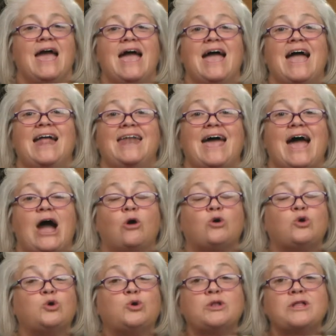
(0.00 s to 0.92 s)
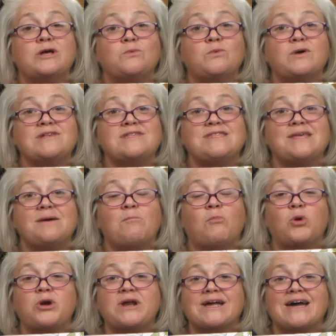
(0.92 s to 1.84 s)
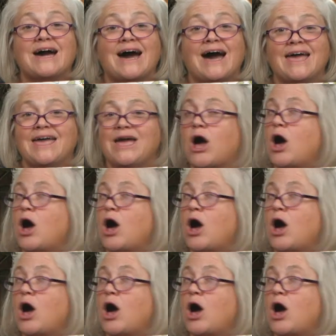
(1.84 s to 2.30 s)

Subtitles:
and how cool it was that Mordecai